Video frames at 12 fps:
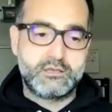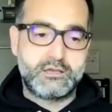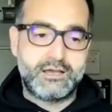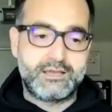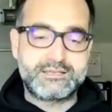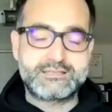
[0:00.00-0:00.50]

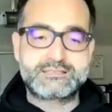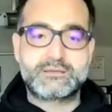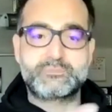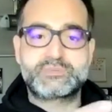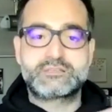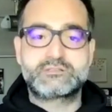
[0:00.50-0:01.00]
I need
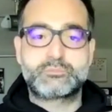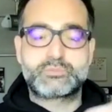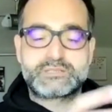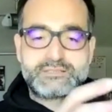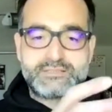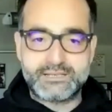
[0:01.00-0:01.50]
something to
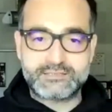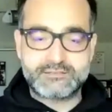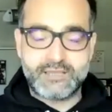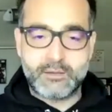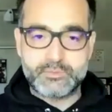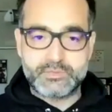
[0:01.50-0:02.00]
protect
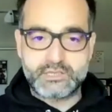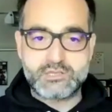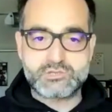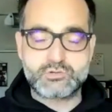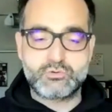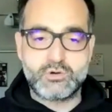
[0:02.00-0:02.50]
the
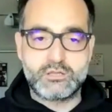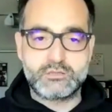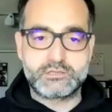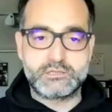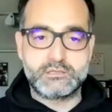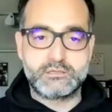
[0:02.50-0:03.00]
application
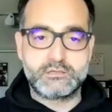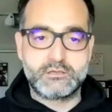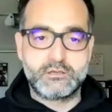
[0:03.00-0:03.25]
quality